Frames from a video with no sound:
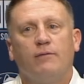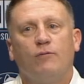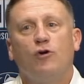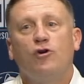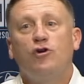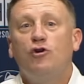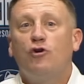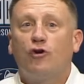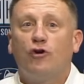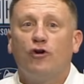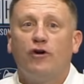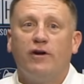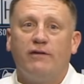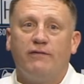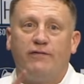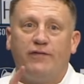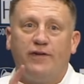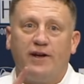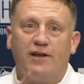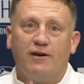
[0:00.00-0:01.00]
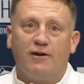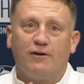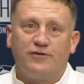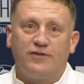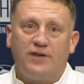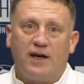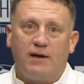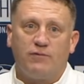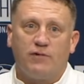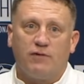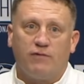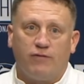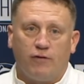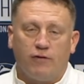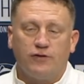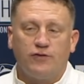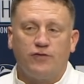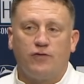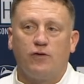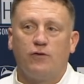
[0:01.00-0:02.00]
Couldn't videotape the first
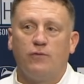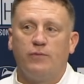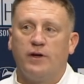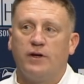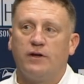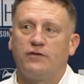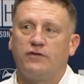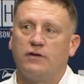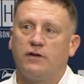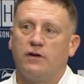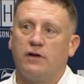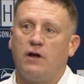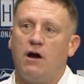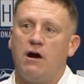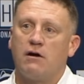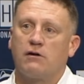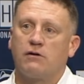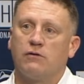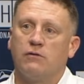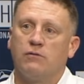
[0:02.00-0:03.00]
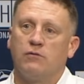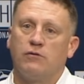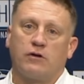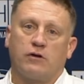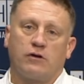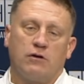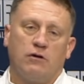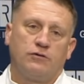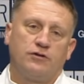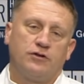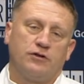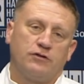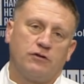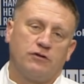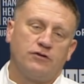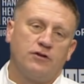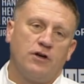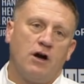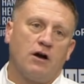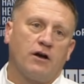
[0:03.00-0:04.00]
few minutes of the locker room where the coaches are
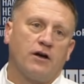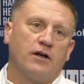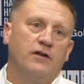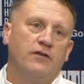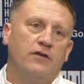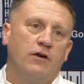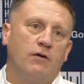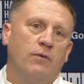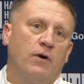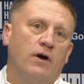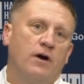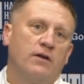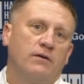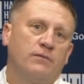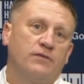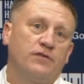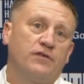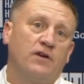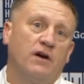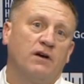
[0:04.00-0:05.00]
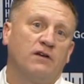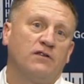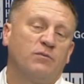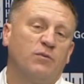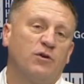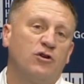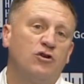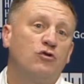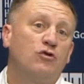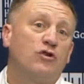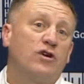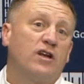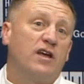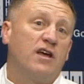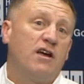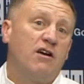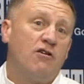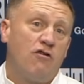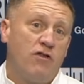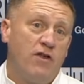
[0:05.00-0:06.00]
talking and they're by themselves, but you could hear
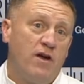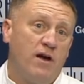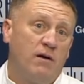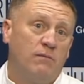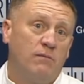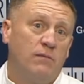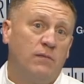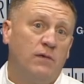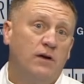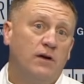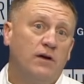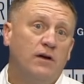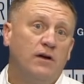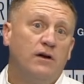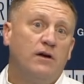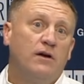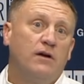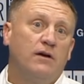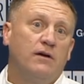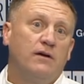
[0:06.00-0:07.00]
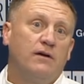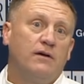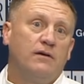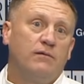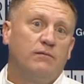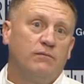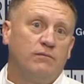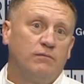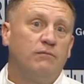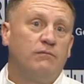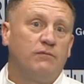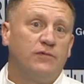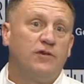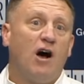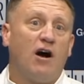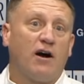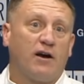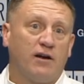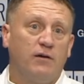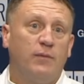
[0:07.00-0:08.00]
them
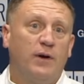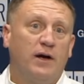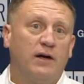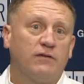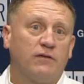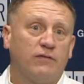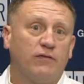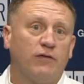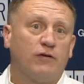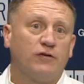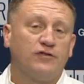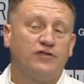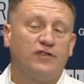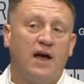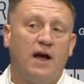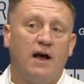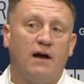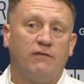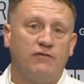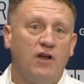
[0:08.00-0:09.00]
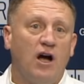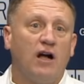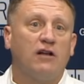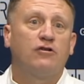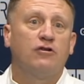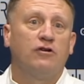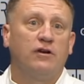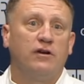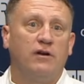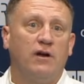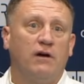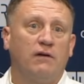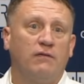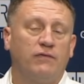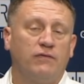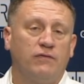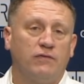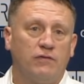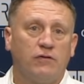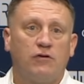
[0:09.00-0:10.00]
talking about the first half. Not good enough.
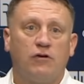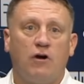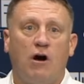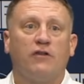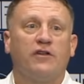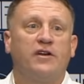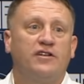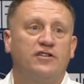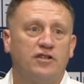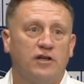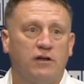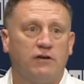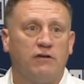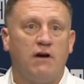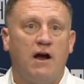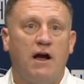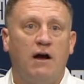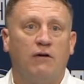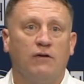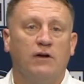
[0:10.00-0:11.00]
Call each other out.